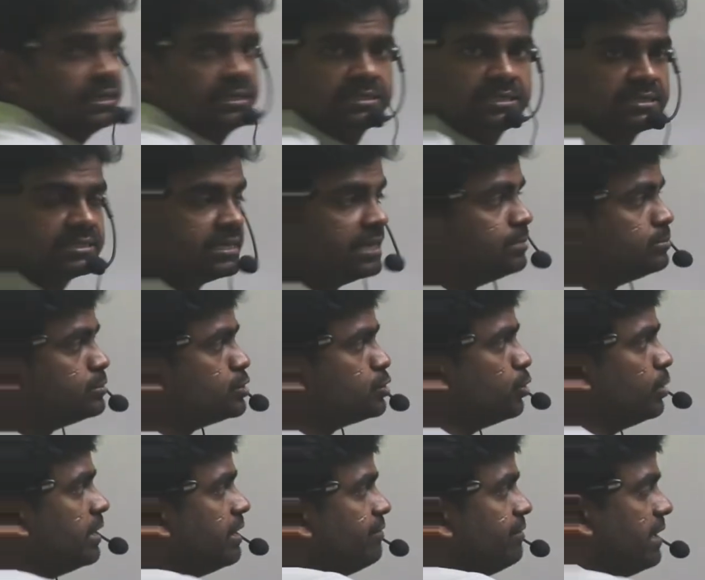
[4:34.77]
It's the same
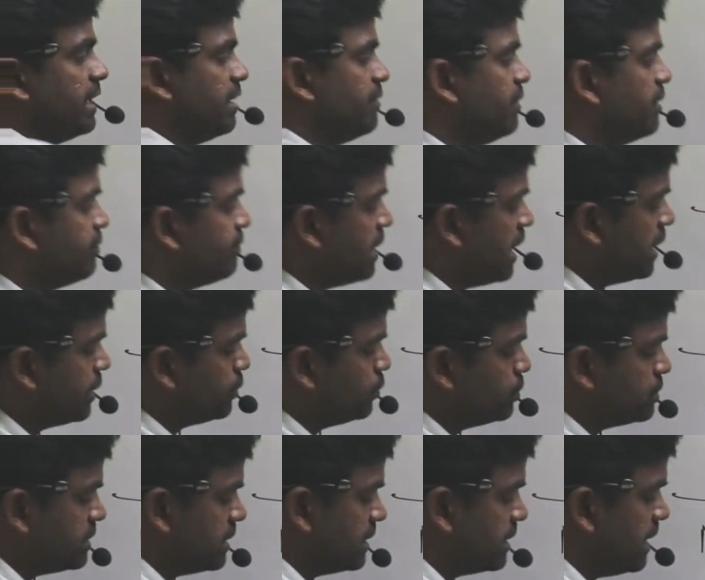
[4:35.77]
story whenever we are
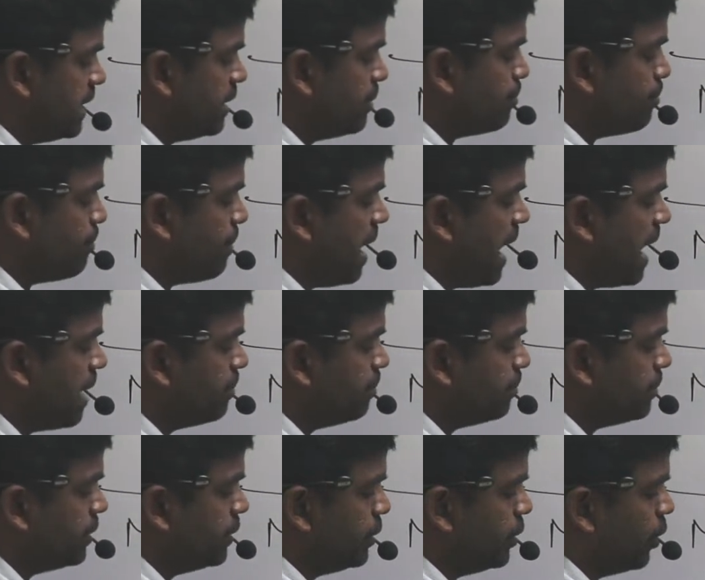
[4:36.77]
using that map
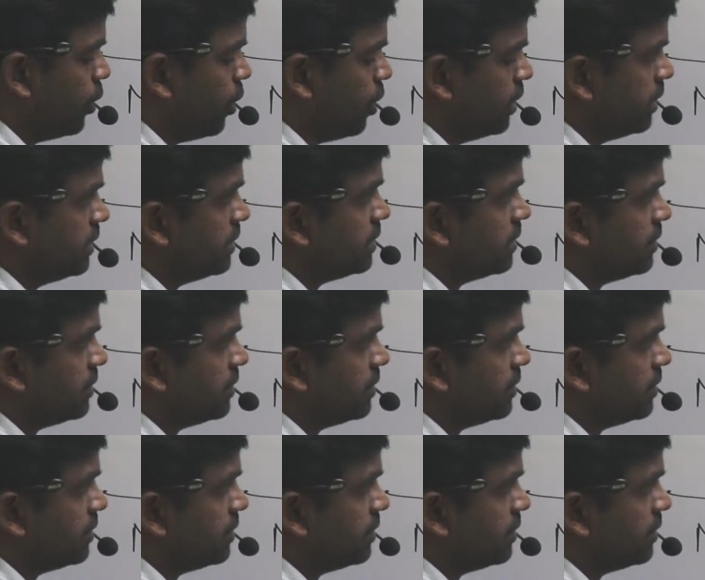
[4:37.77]
dot